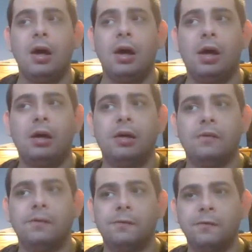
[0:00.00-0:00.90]

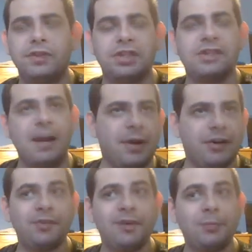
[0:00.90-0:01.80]
of she's not
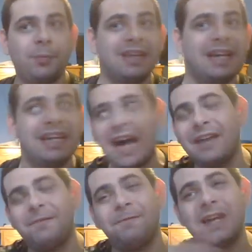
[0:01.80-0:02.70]
married to anymore. But then it
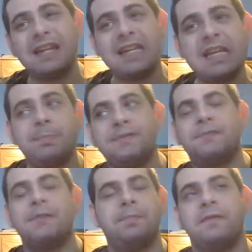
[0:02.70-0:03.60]
kind of it keeps
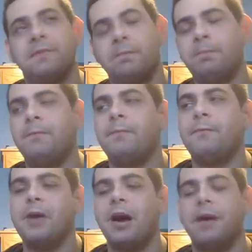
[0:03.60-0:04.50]
flipping,
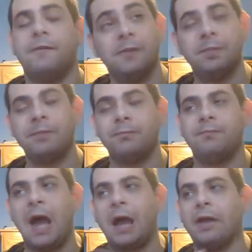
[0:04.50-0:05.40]
fl- uh, flipping
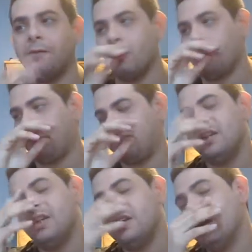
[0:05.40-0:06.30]
back and forth.
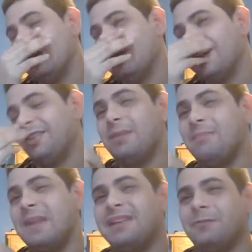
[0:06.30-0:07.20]
So
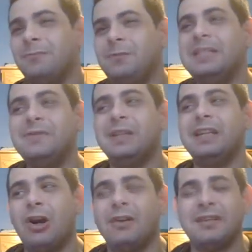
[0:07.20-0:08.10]
it makes it really,
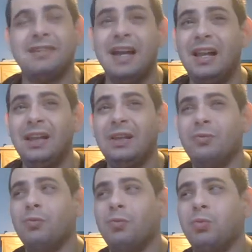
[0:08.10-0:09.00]
really hard to
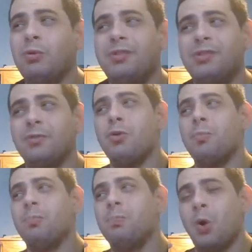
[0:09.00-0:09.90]
tell what was the
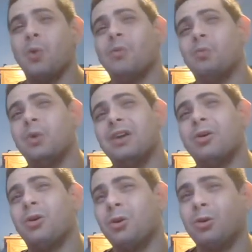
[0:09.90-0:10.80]
whole, oh,
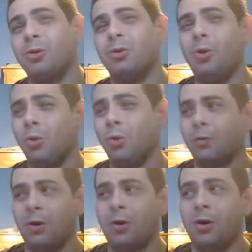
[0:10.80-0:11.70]
what her
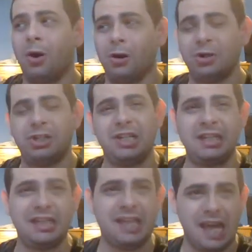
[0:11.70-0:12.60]
overall
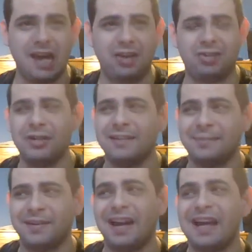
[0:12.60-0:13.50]
arching character is.
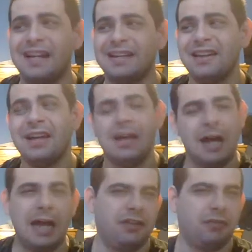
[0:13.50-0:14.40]
Besides,
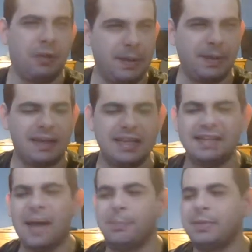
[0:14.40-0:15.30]
I just want to make my
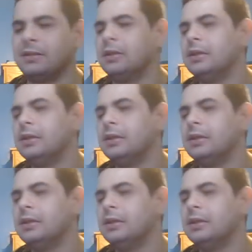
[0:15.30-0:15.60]
kids happy.